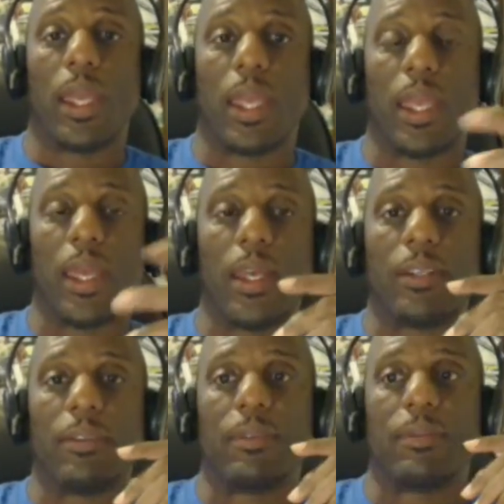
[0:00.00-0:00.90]

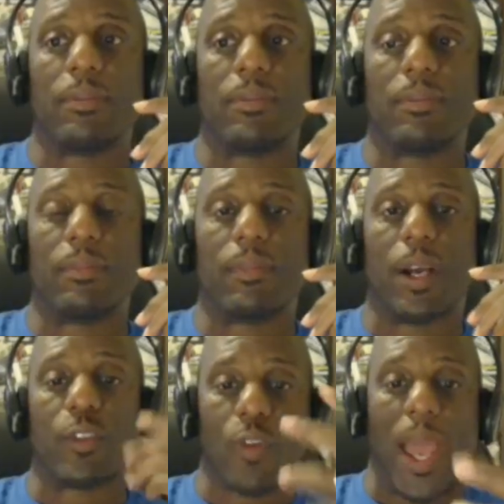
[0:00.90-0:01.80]
in
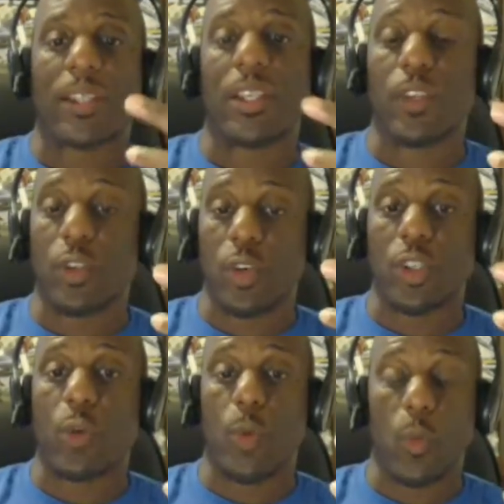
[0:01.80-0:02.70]
attracting the
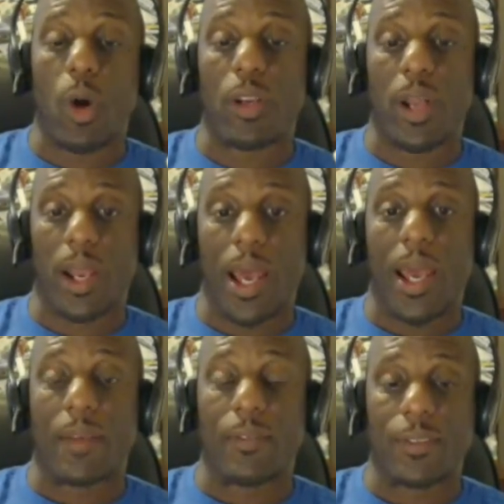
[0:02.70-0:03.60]
good that we want in our
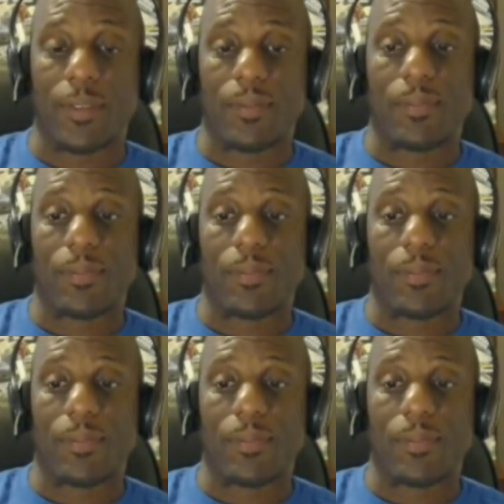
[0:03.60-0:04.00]
lives.